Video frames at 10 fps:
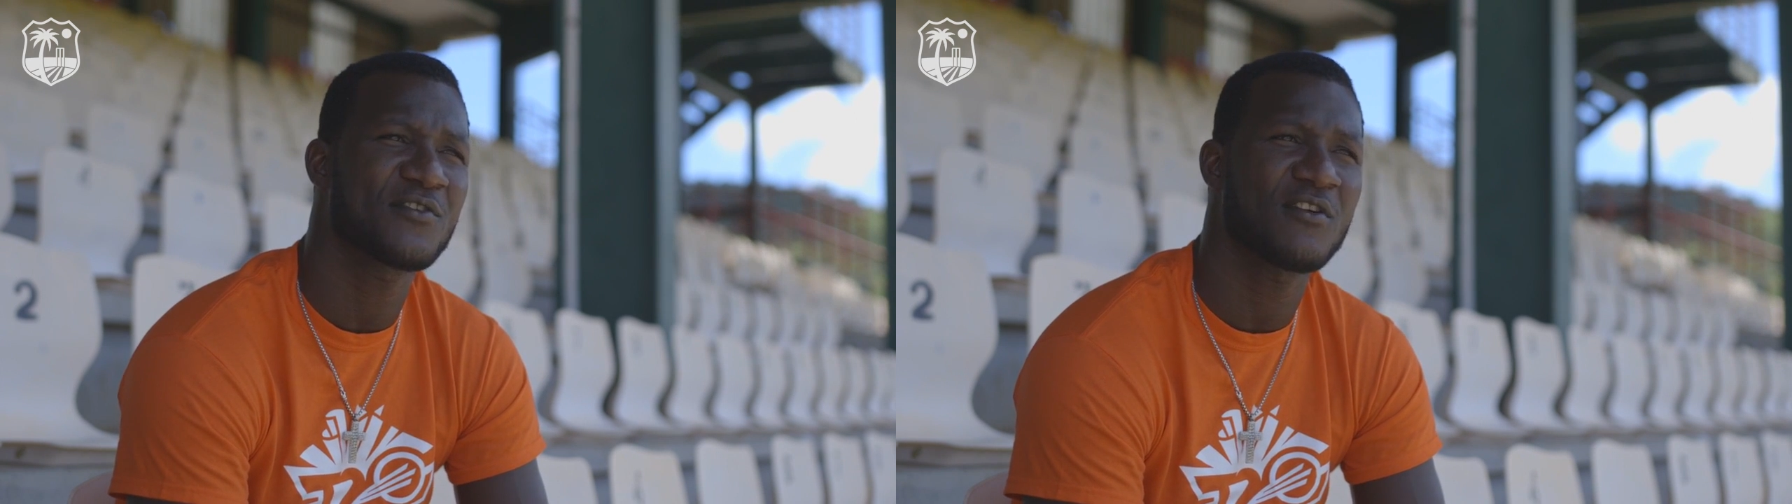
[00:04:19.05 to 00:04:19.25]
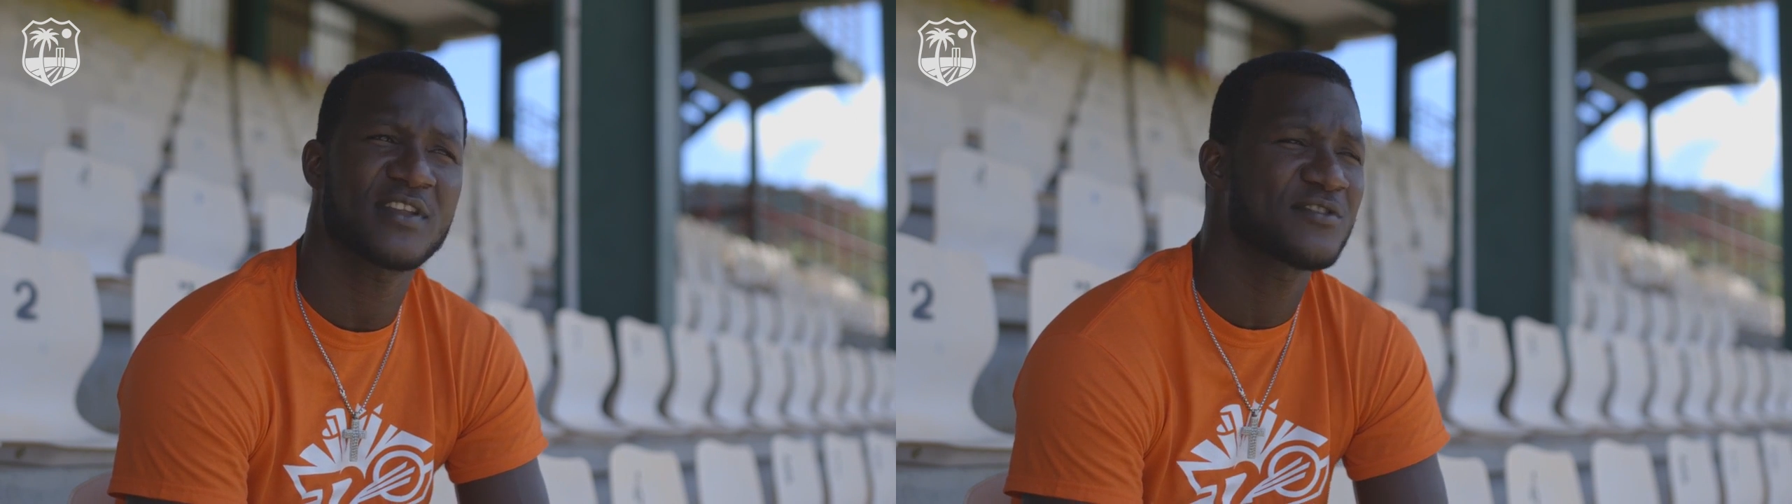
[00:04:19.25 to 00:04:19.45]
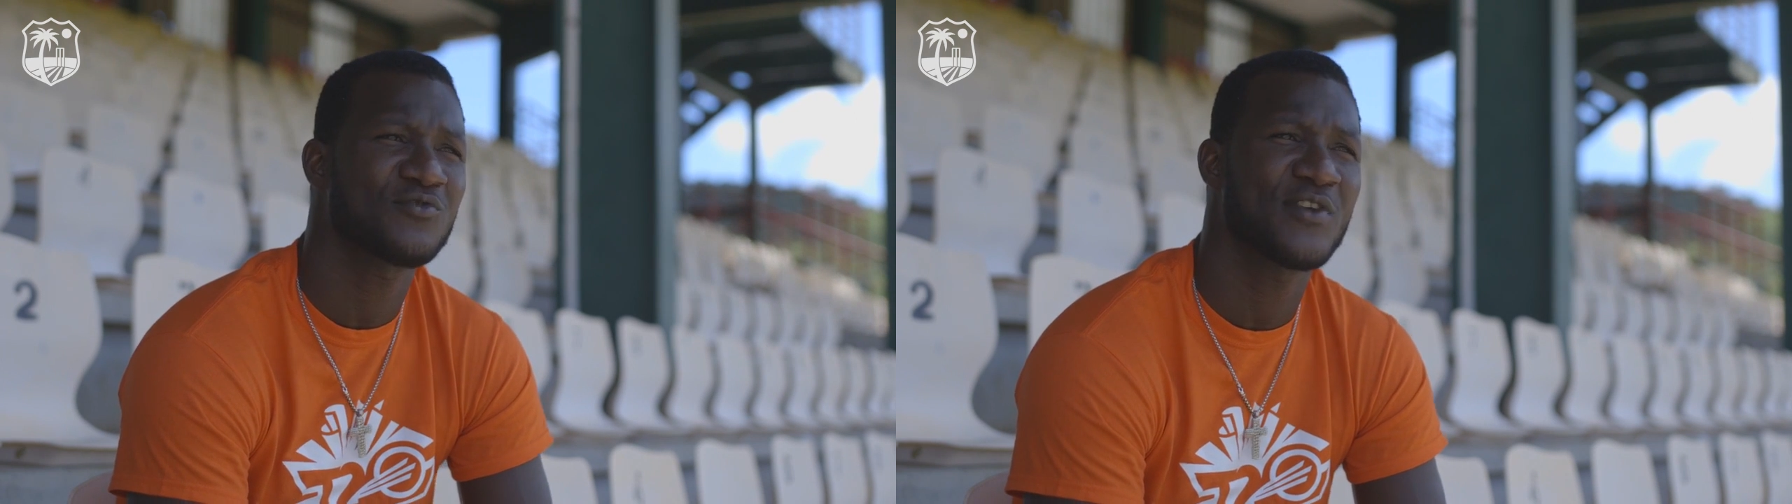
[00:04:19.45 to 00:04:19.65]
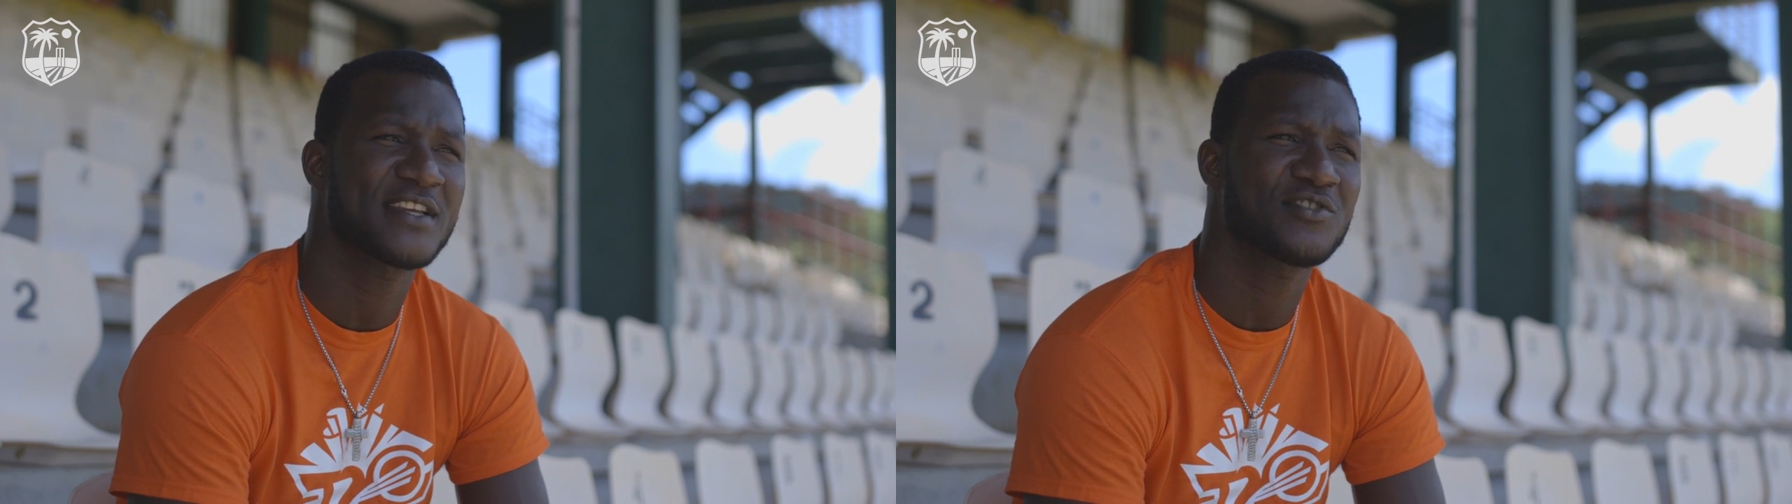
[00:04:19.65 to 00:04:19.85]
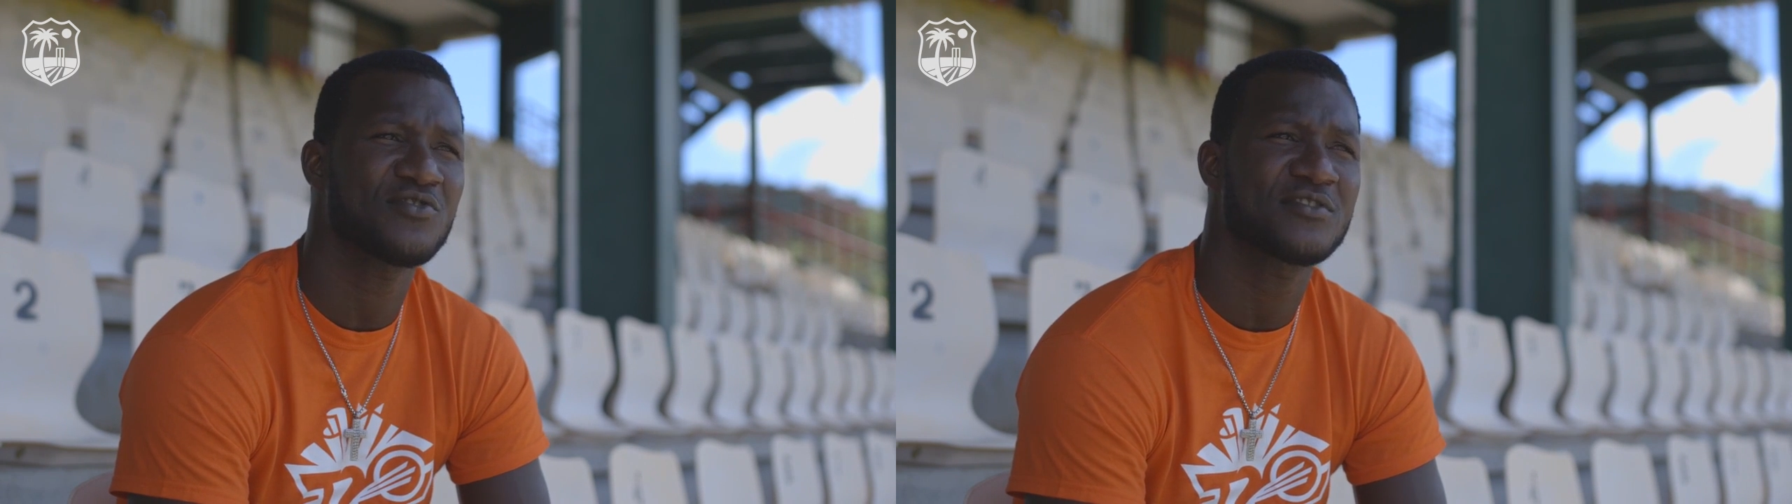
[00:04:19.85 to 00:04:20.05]
Ground. There's no
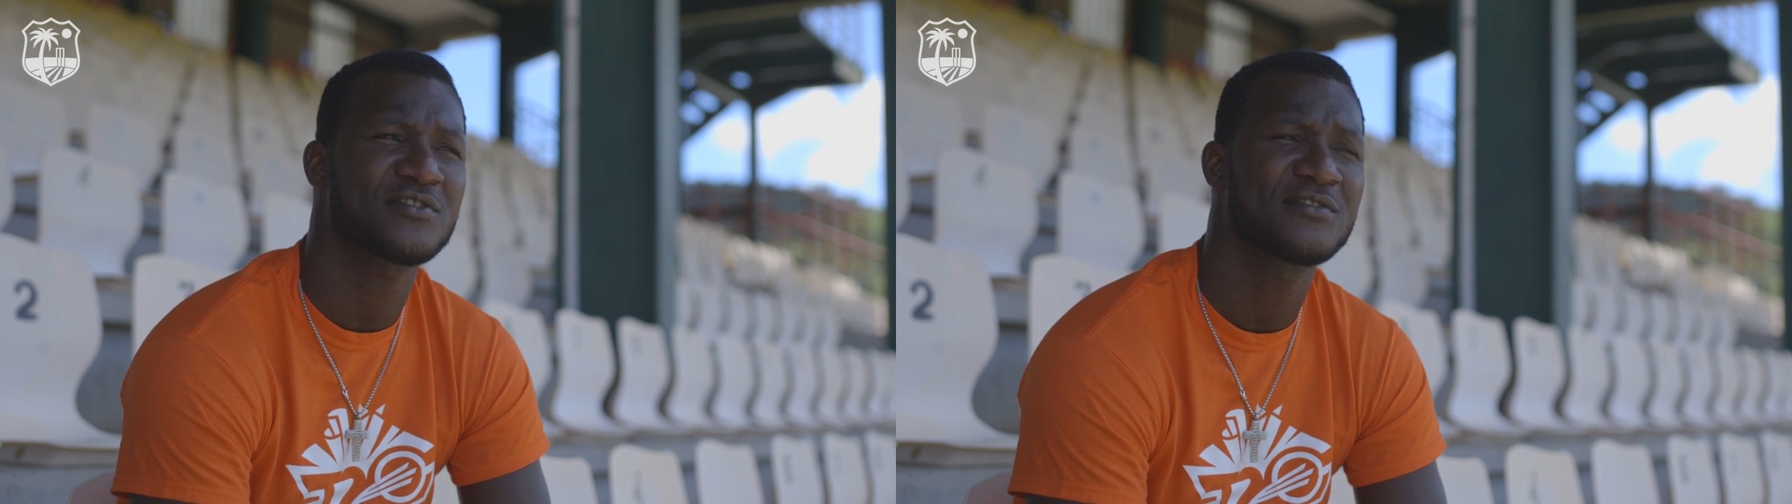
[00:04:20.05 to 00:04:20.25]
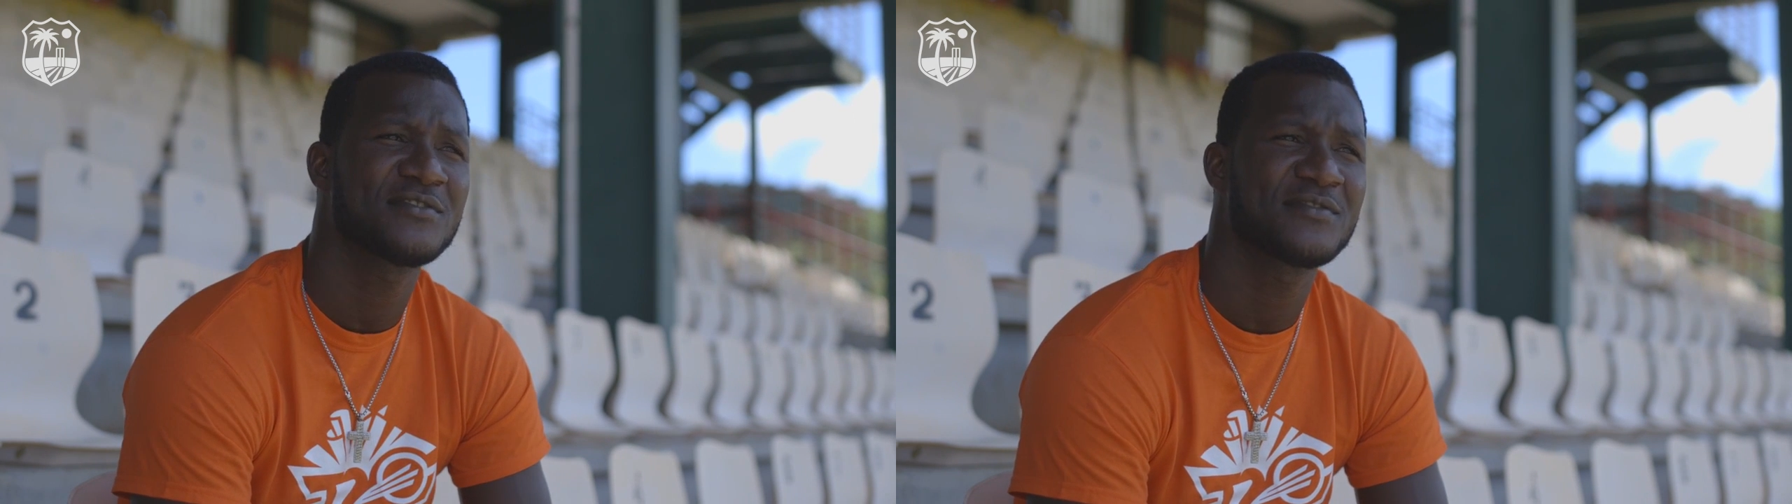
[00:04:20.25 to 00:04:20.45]
excuse.